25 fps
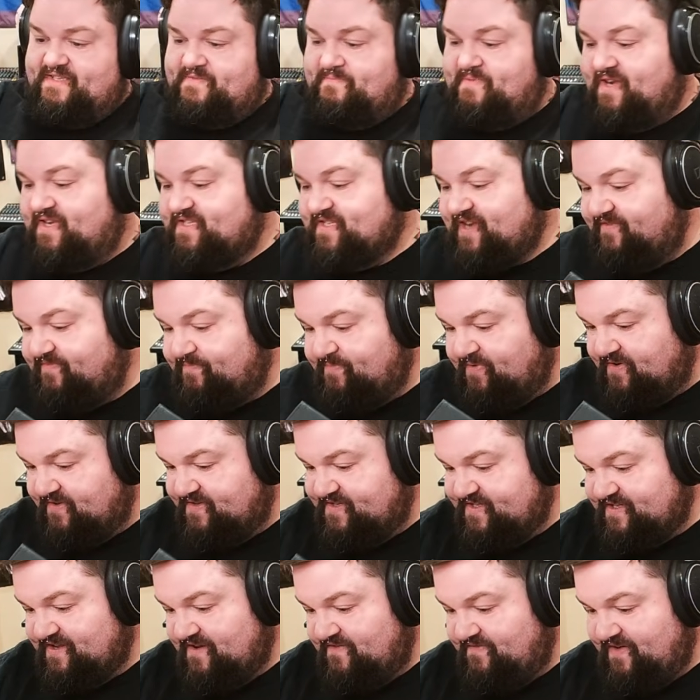because I've pulled
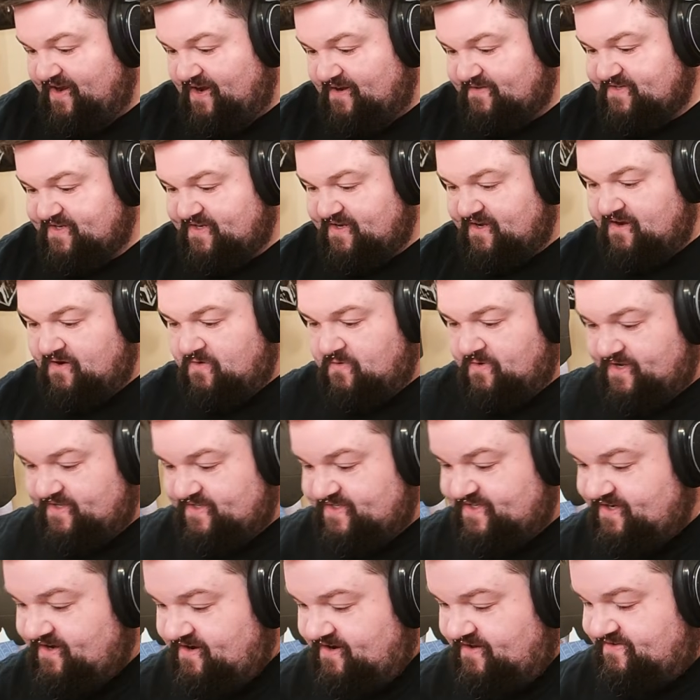stuff out to go
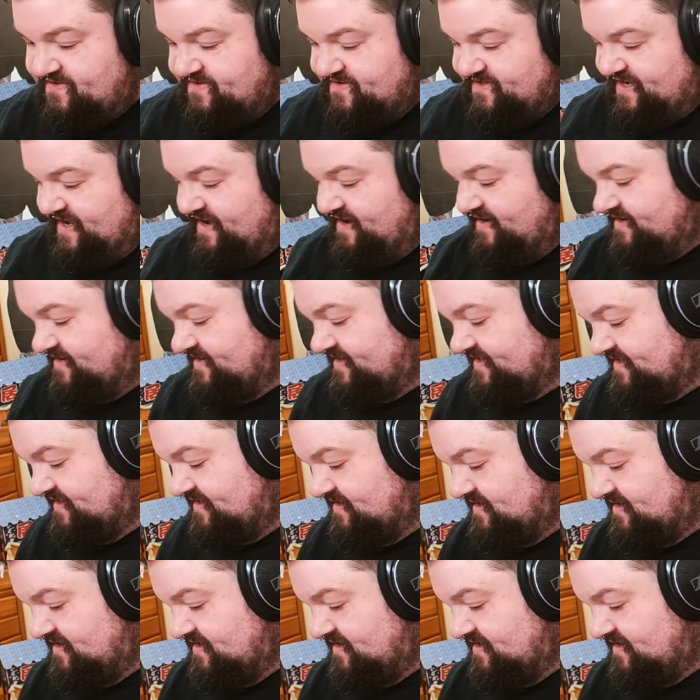into other decks.